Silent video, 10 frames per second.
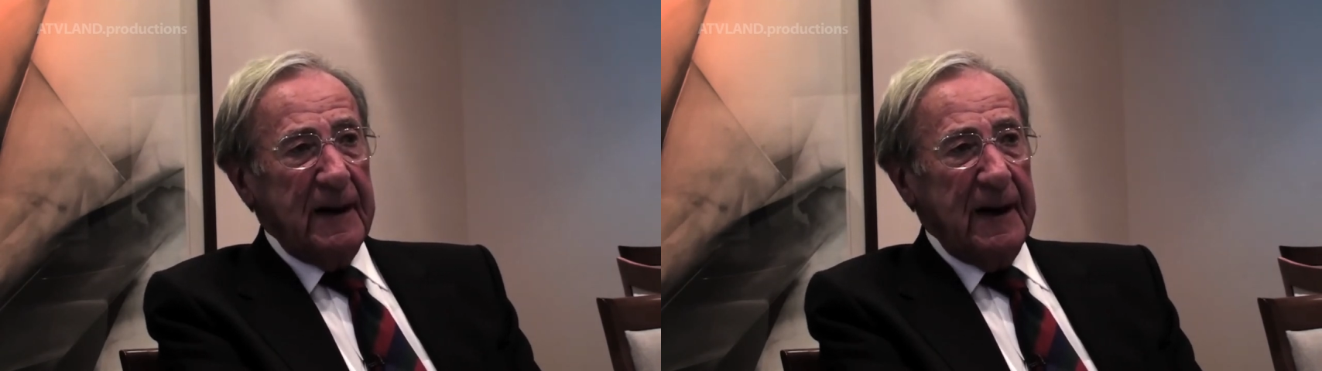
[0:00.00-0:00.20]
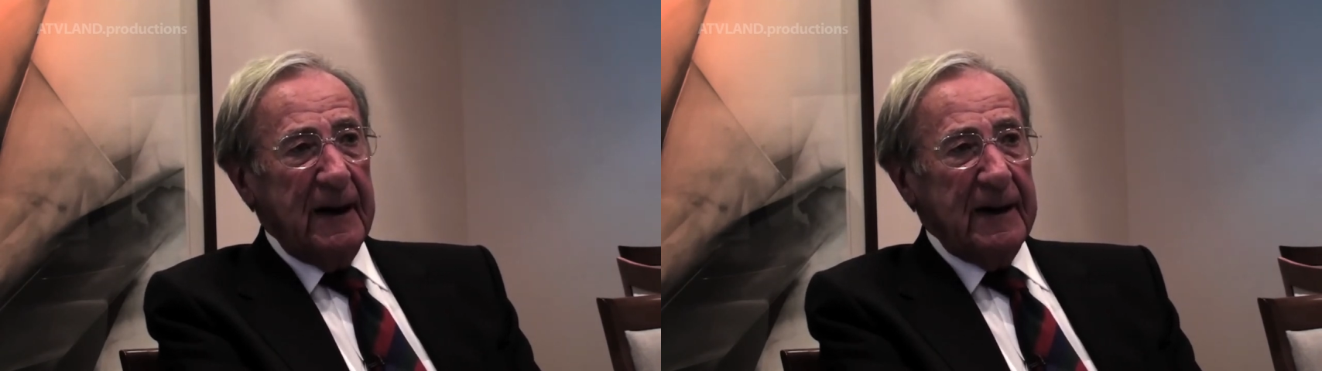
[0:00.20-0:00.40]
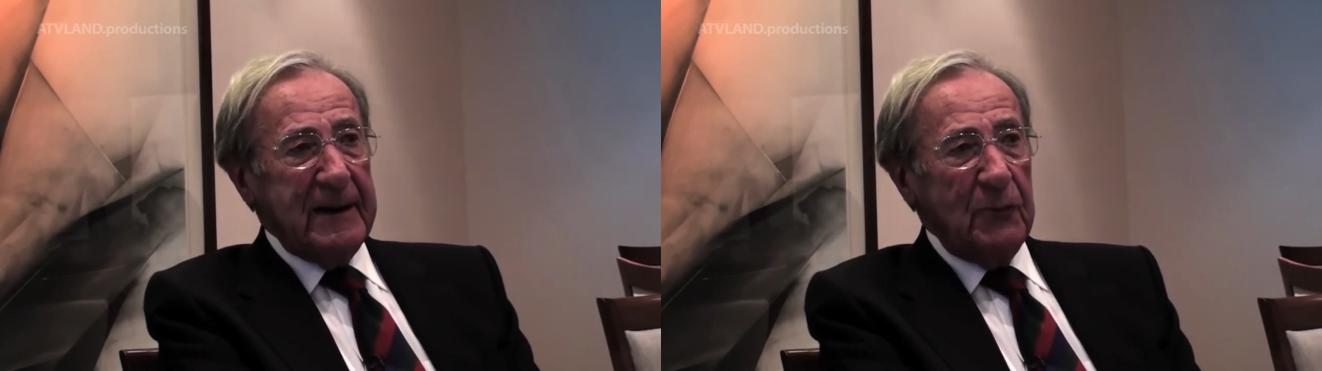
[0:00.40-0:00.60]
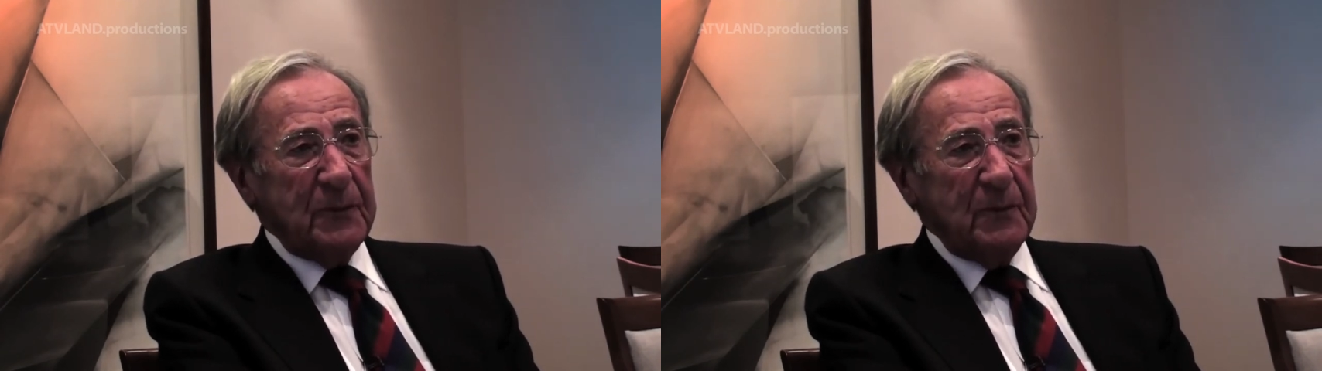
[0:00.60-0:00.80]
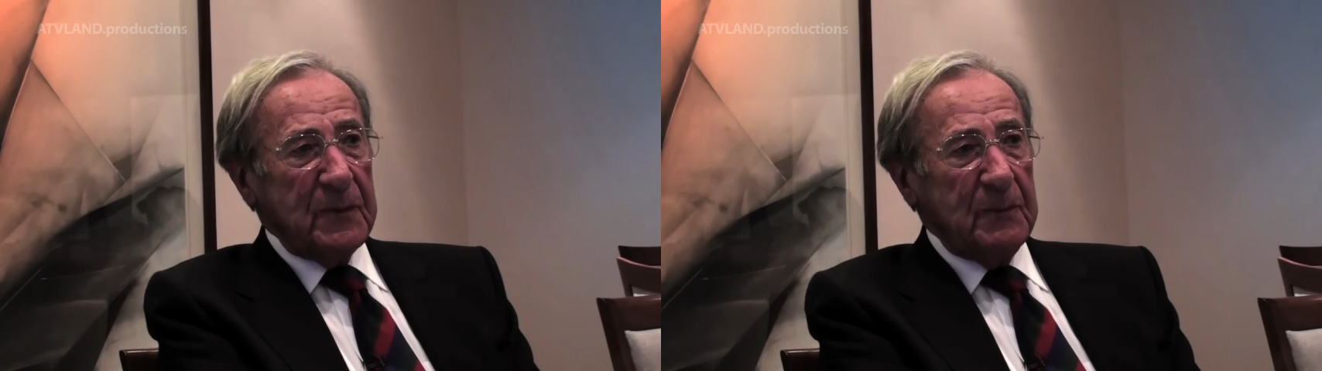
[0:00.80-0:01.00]
Uh, he
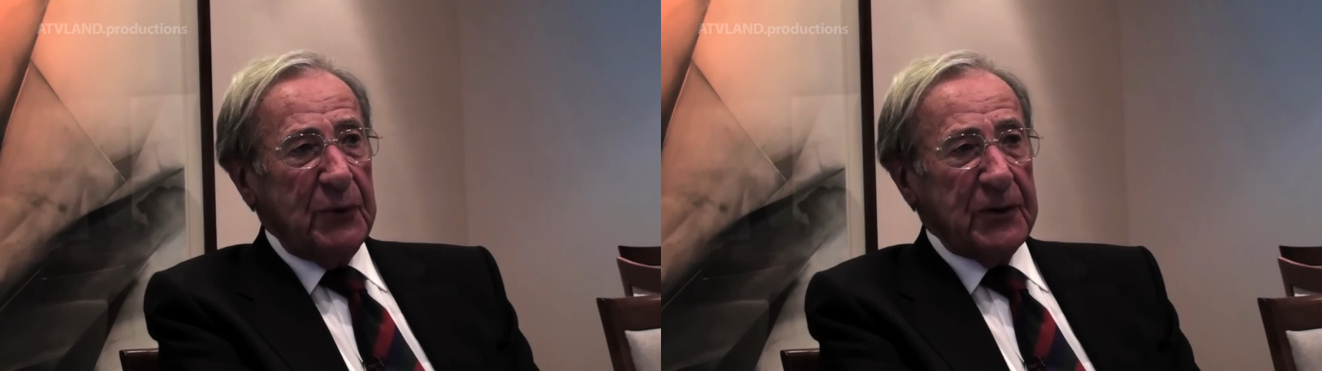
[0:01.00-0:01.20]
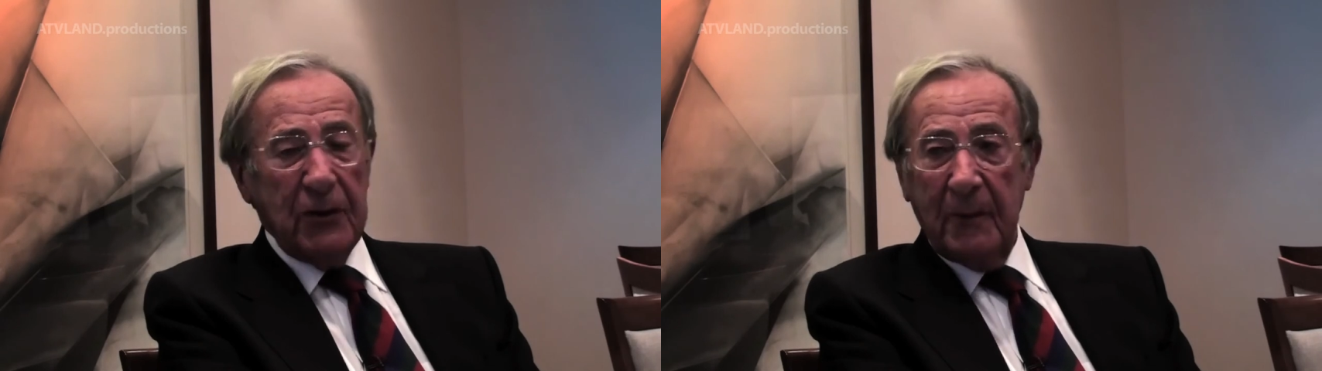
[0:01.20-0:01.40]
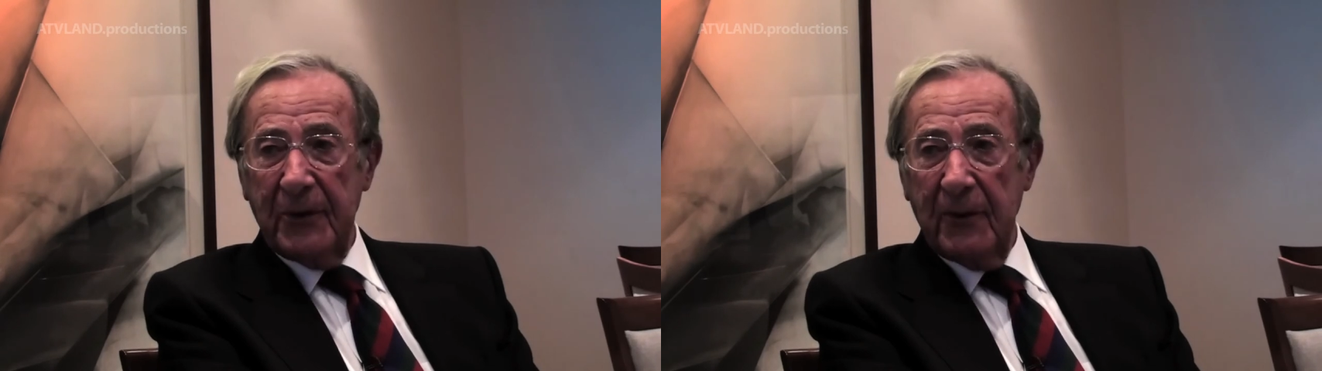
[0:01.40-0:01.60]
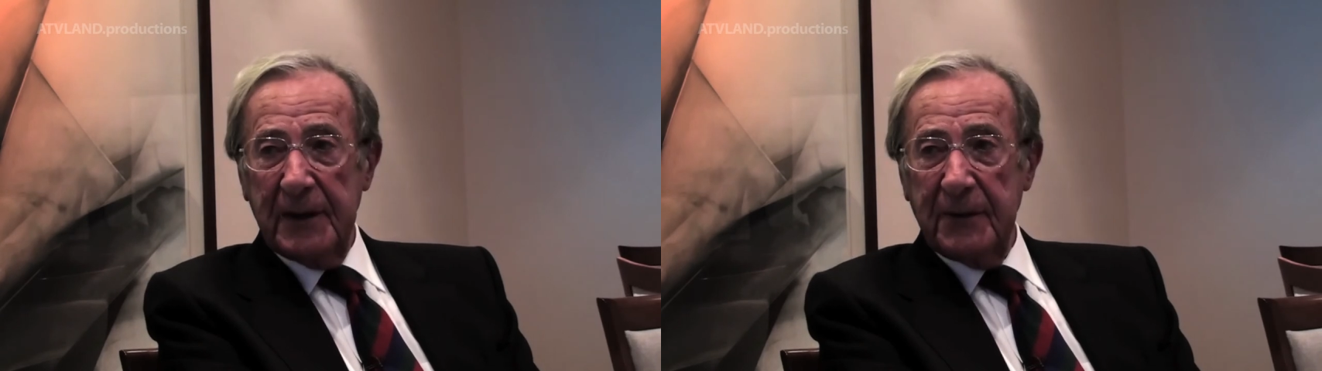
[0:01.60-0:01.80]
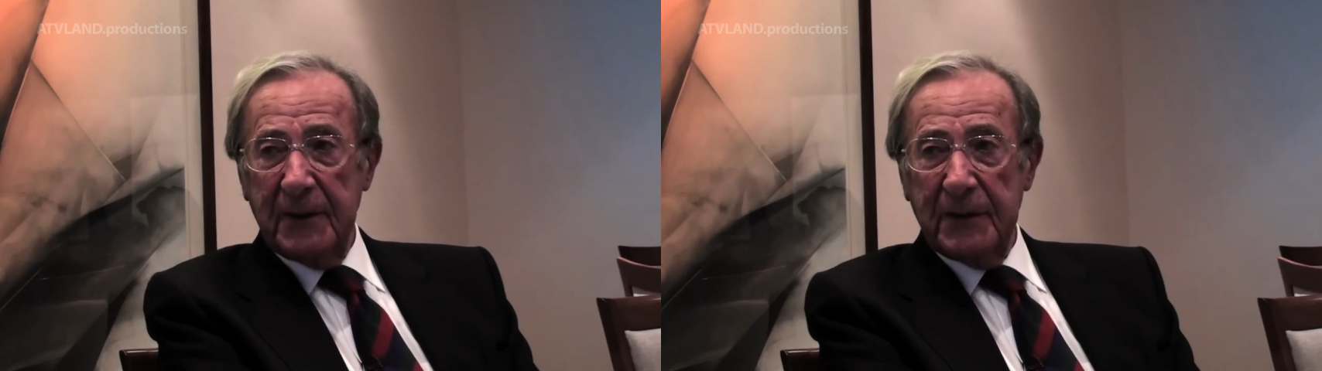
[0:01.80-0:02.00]
wouldn't put a
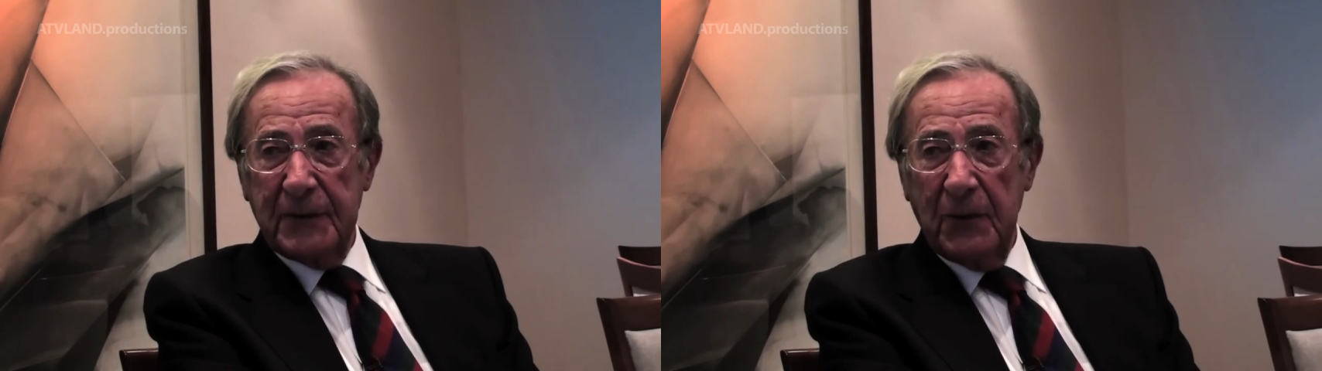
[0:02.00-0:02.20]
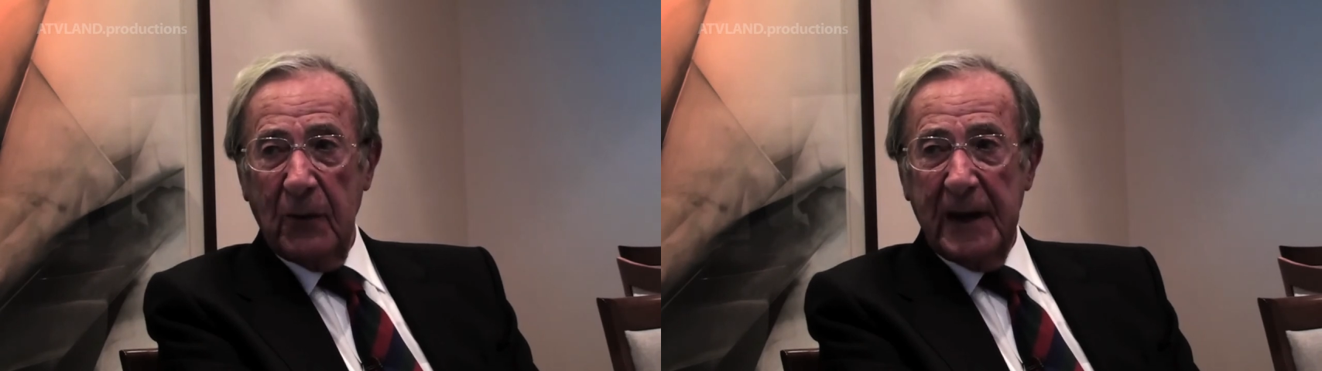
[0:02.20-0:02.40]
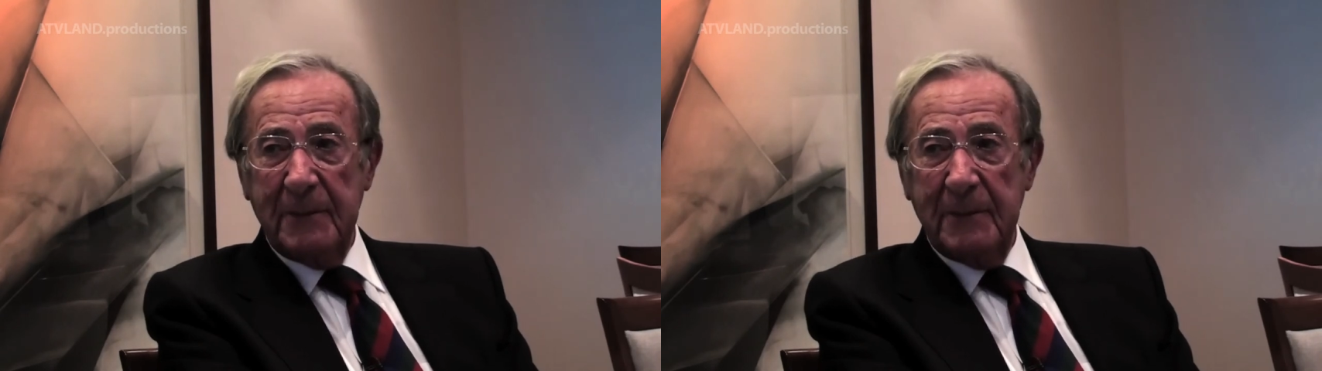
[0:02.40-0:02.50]
copyright on it at all.